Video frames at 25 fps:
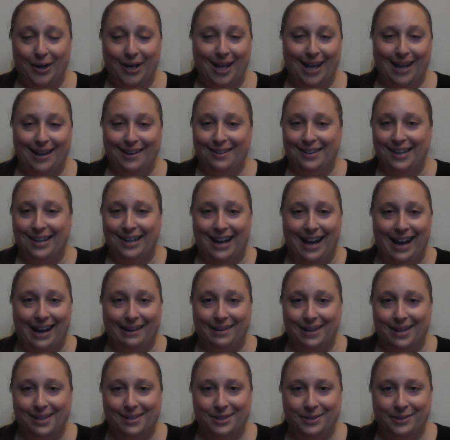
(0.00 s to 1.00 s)
I don't know how
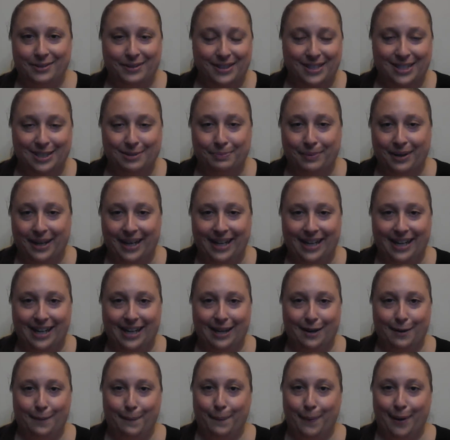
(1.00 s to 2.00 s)
else to explain
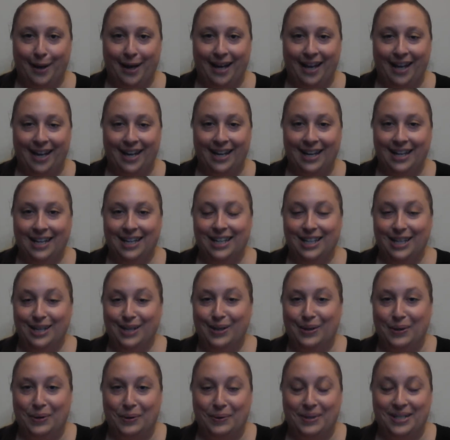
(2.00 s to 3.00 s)
it, but,
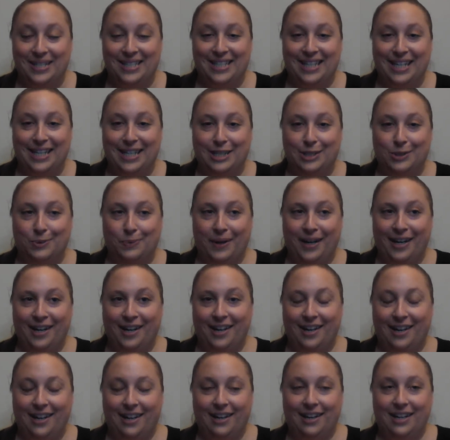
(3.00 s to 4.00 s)
the scenes
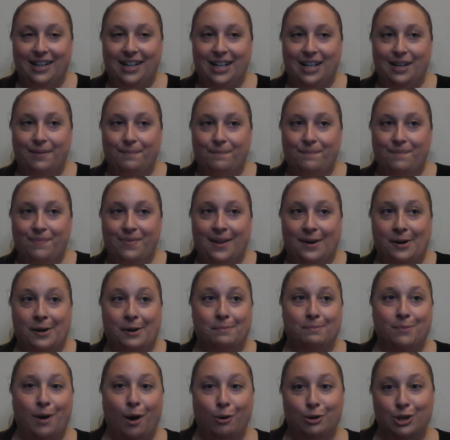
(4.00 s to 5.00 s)
where they're
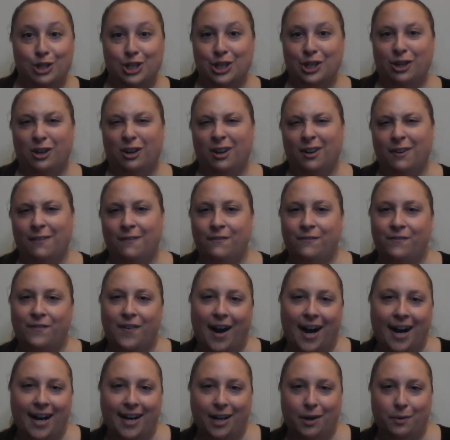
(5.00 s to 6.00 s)
emotional and
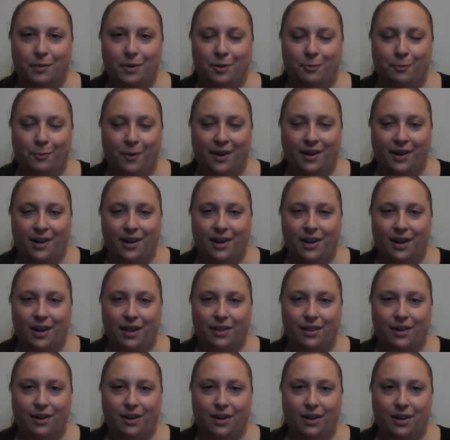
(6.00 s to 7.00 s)
fighting with one
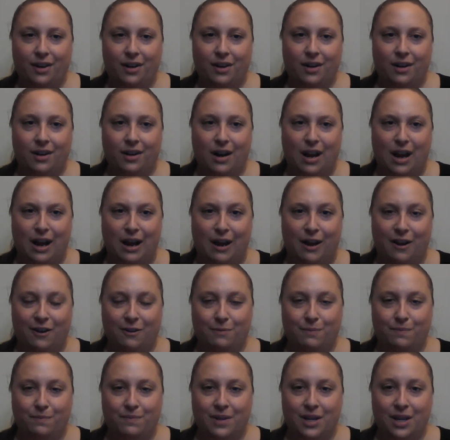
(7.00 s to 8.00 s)
another,
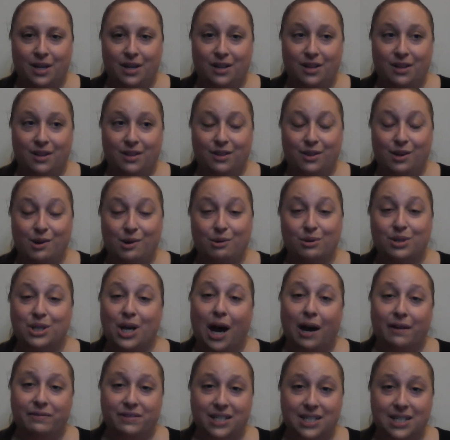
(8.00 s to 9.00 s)
those
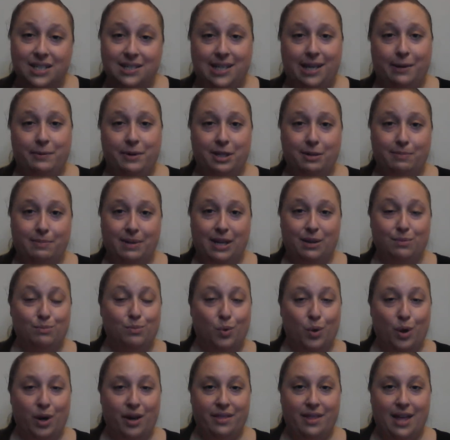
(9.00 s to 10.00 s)
often stay with me
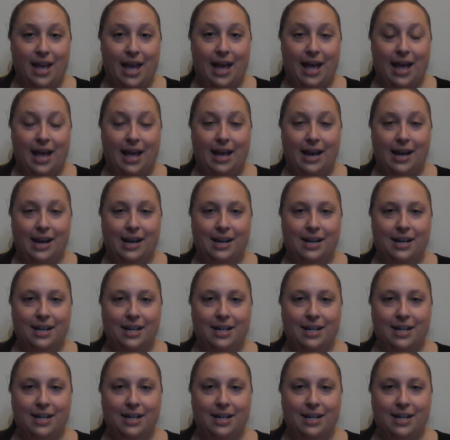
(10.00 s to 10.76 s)
more than,